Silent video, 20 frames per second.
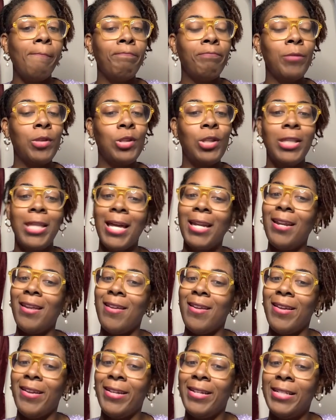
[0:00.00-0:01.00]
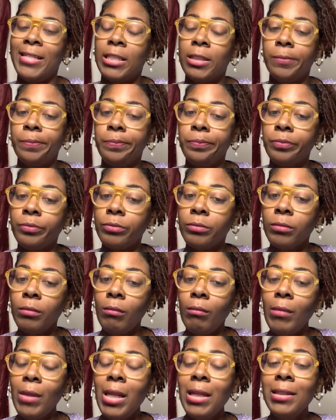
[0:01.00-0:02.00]
So that is
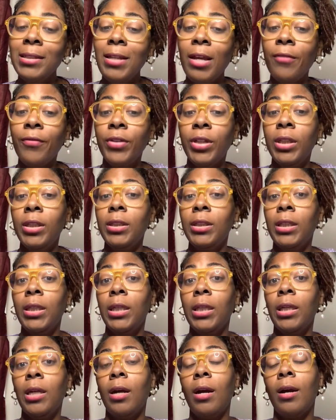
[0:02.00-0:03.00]
definitely